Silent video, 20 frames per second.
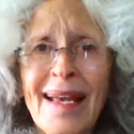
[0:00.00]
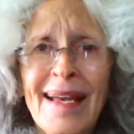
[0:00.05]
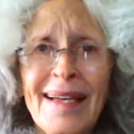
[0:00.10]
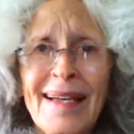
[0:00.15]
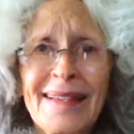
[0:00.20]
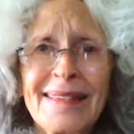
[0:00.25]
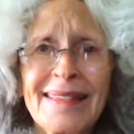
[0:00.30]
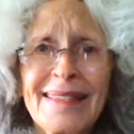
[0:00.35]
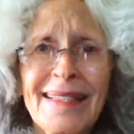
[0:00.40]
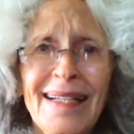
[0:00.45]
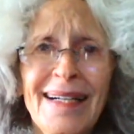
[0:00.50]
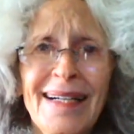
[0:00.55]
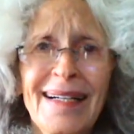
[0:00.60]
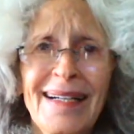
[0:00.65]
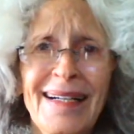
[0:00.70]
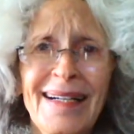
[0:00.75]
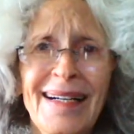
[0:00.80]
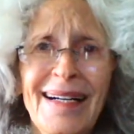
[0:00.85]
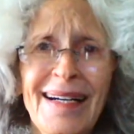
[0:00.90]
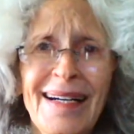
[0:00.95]
And
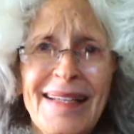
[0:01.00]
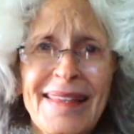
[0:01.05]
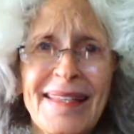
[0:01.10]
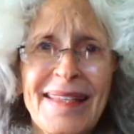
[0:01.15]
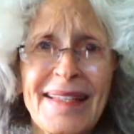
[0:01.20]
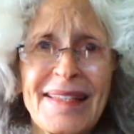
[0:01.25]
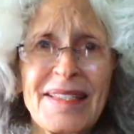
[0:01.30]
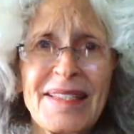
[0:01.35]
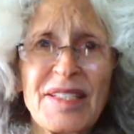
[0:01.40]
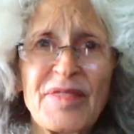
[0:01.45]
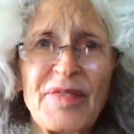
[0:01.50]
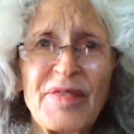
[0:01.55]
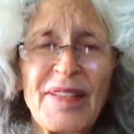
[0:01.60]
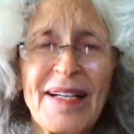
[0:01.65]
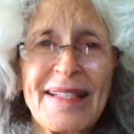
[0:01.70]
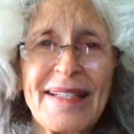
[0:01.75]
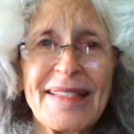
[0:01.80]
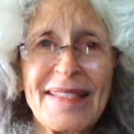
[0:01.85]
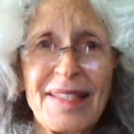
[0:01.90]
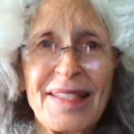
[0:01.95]
I think this
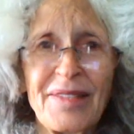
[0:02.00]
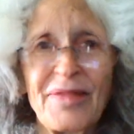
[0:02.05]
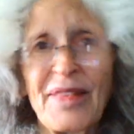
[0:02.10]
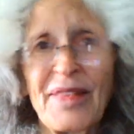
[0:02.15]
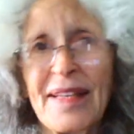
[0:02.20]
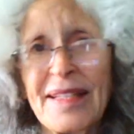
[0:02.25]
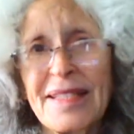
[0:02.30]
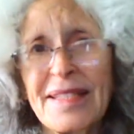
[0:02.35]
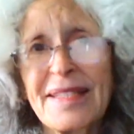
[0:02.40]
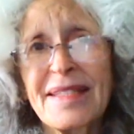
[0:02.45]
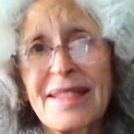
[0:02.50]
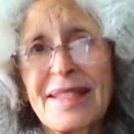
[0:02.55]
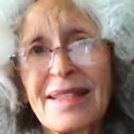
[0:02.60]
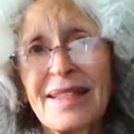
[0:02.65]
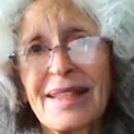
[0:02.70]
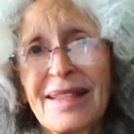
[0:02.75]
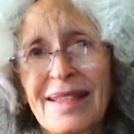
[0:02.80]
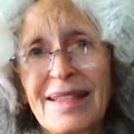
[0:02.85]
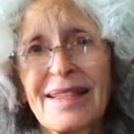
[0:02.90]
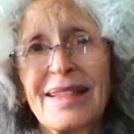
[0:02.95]
flies in the face
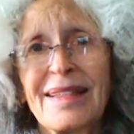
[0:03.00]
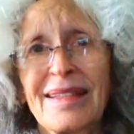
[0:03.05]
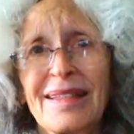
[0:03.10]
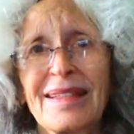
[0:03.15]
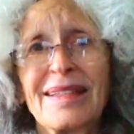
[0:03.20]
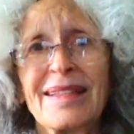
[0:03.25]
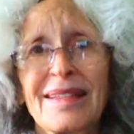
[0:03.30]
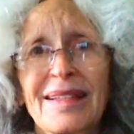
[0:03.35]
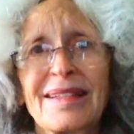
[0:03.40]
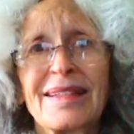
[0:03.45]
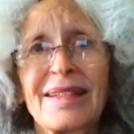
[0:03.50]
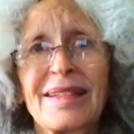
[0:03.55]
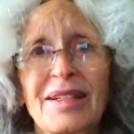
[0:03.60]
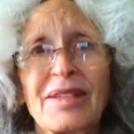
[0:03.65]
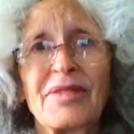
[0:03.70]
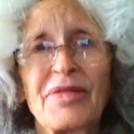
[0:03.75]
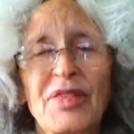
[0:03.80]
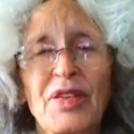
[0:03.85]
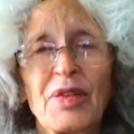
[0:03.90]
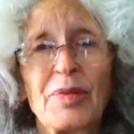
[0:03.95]

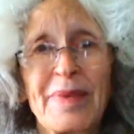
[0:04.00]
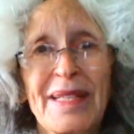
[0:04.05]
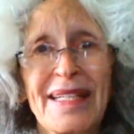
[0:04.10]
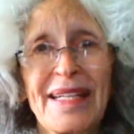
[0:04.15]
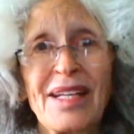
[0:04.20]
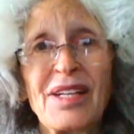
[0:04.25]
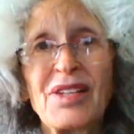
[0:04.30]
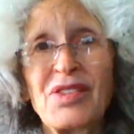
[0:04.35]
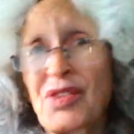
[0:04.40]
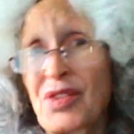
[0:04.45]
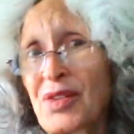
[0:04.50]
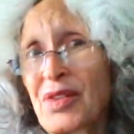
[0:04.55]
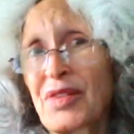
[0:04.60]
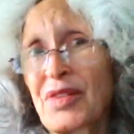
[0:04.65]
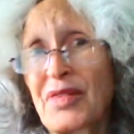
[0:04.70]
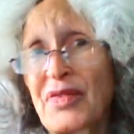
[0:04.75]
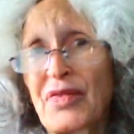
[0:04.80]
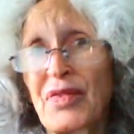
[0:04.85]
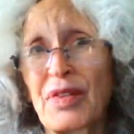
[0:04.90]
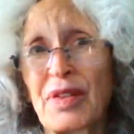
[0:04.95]
of human
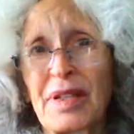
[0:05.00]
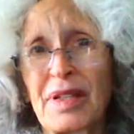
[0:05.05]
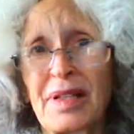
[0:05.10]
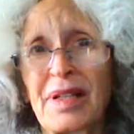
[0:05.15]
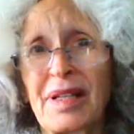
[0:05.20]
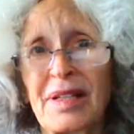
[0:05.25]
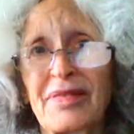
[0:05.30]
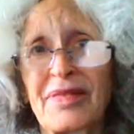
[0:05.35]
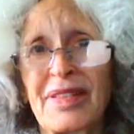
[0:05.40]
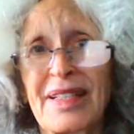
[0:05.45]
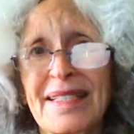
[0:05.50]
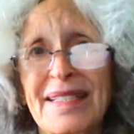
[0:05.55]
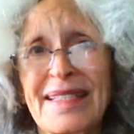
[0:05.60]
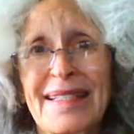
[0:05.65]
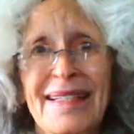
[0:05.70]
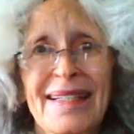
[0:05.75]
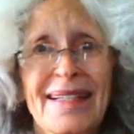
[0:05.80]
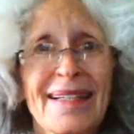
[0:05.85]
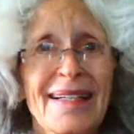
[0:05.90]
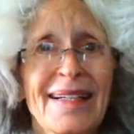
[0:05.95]
nature for a lot of
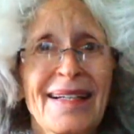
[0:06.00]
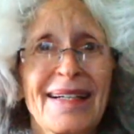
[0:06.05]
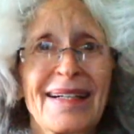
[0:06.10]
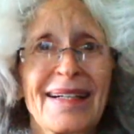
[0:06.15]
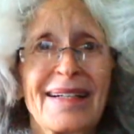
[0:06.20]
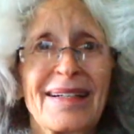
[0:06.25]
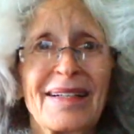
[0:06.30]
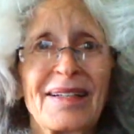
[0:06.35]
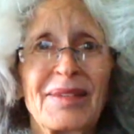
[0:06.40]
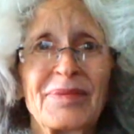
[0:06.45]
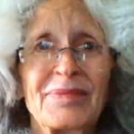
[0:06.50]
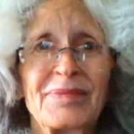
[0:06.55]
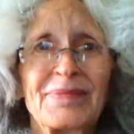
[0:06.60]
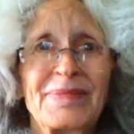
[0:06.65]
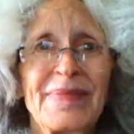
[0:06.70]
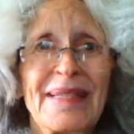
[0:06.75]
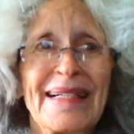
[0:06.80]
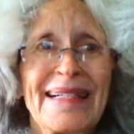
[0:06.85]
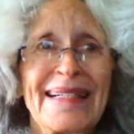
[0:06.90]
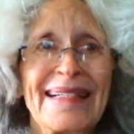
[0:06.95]
us.
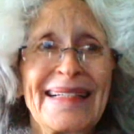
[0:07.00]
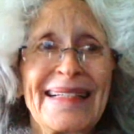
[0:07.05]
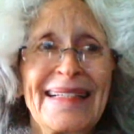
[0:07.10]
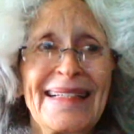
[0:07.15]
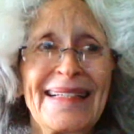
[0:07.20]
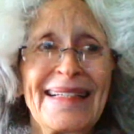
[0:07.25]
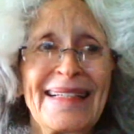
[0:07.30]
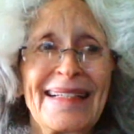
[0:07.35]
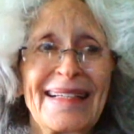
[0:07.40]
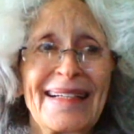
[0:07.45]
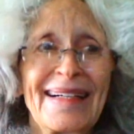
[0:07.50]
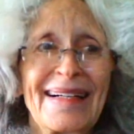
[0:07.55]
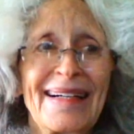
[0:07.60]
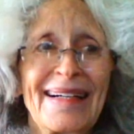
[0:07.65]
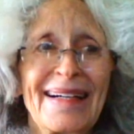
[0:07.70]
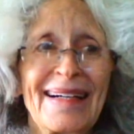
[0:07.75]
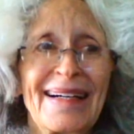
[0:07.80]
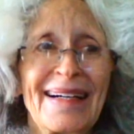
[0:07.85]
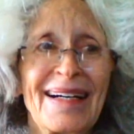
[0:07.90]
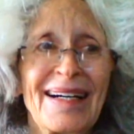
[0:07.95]
I'm
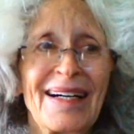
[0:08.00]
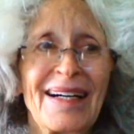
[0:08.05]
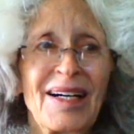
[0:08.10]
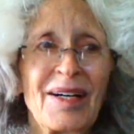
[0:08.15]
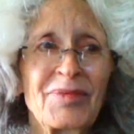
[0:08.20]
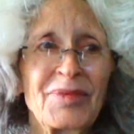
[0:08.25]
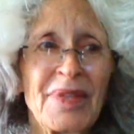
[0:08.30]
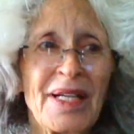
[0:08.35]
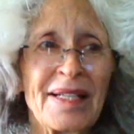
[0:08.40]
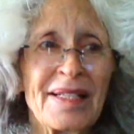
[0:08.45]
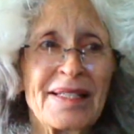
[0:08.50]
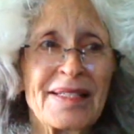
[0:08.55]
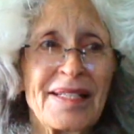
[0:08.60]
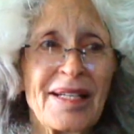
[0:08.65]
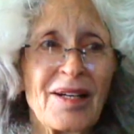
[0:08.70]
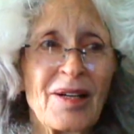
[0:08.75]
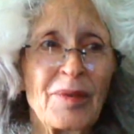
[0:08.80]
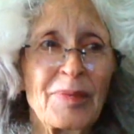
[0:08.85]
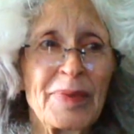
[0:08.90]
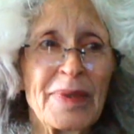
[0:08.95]
not a
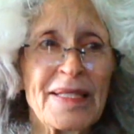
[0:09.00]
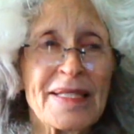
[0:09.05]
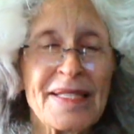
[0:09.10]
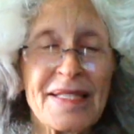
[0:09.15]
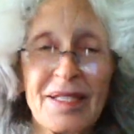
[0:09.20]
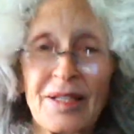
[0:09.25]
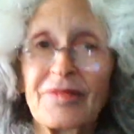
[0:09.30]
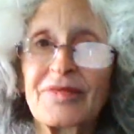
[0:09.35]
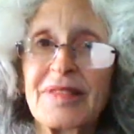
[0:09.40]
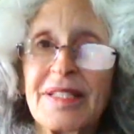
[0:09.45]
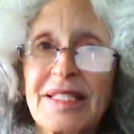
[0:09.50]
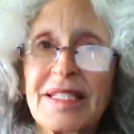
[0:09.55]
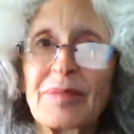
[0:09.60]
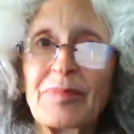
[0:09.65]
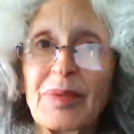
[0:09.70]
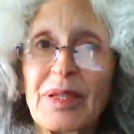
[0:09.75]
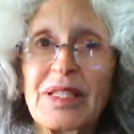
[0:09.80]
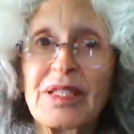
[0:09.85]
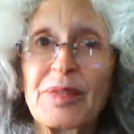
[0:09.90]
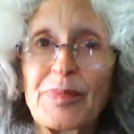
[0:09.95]
terribly
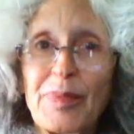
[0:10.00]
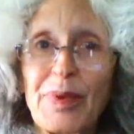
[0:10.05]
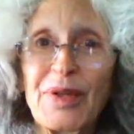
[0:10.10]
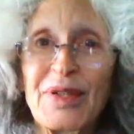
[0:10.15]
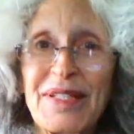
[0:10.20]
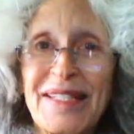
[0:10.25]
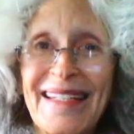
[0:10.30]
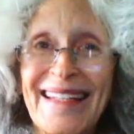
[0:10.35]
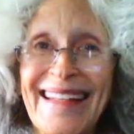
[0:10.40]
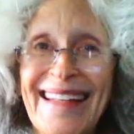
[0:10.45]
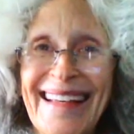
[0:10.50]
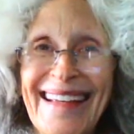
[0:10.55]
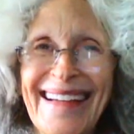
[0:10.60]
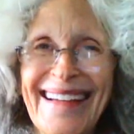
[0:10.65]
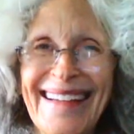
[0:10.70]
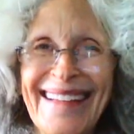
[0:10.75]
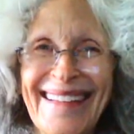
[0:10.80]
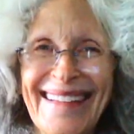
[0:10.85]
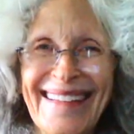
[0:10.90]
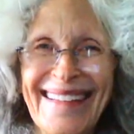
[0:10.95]
self-disciplined person.
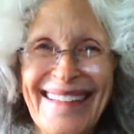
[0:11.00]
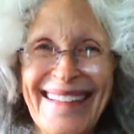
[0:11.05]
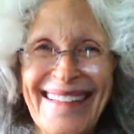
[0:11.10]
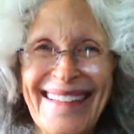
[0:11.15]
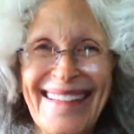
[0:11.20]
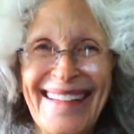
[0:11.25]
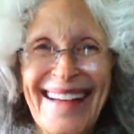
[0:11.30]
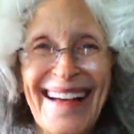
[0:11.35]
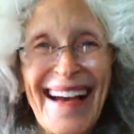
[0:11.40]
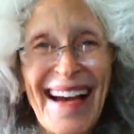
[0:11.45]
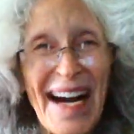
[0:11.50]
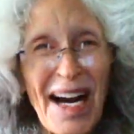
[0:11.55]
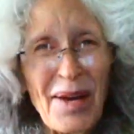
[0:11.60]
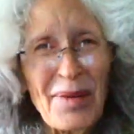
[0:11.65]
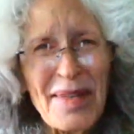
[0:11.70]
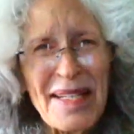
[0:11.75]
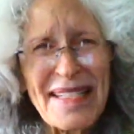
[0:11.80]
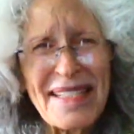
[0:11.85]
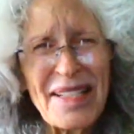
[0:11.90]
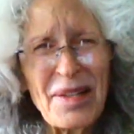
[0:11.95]

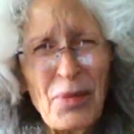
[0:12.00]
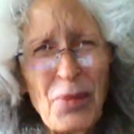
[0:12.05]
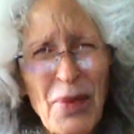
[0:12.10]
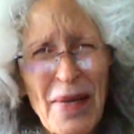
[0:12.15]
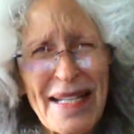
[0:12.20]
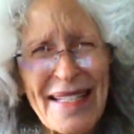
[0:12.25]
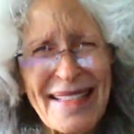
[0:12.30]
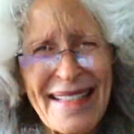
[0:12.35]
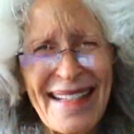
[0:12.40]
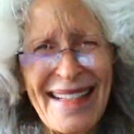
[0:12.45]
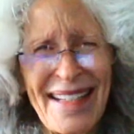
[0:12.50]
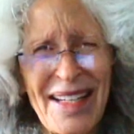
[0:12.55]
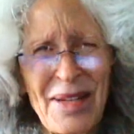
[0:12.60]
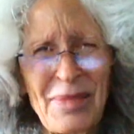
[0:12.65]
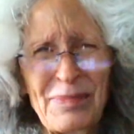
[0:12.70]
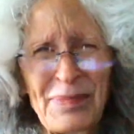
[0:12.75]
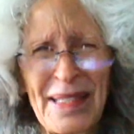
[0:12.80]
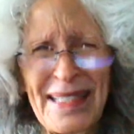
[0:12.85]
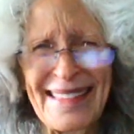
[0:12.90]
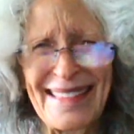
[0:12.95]
I mean, in some ways I
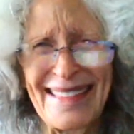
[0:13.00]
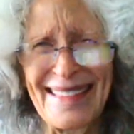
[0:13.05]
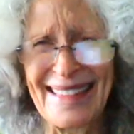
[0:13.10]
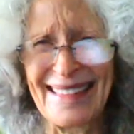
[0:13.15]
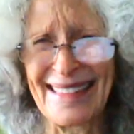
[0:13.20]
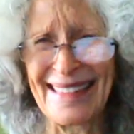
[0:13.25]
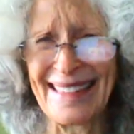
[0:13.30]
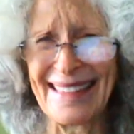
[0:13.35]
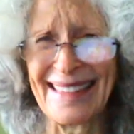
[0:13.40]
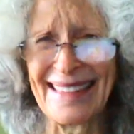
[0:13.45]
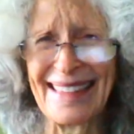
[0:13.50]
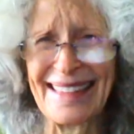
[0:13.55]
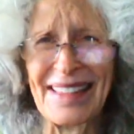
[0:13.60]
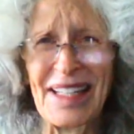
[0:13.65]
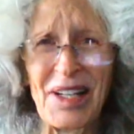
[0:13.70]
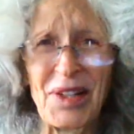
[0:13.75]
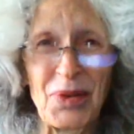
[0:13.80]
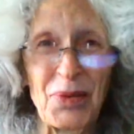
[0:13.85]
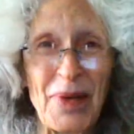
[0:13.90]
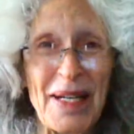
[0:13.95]
am, but in a
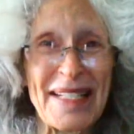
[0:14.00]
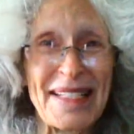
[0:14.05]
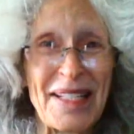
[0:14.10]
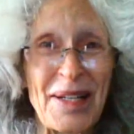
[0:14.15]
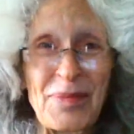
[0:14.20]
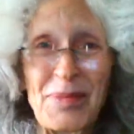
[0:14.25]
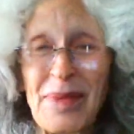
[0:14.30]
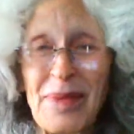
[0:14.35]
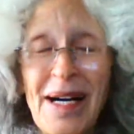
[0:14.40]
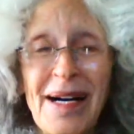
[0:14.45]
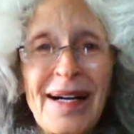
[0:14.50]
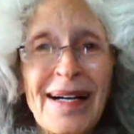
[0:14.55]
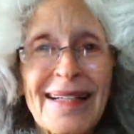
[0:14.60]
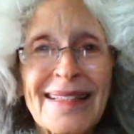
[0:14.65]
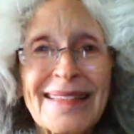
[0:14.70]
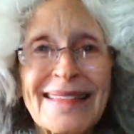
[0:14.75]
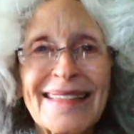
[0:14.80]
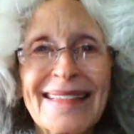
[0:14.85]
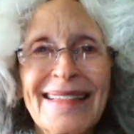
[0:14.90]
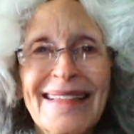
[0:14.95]
lot of ways I'm
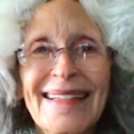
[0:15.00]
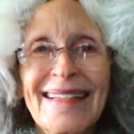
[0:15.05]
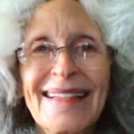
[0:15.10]
not.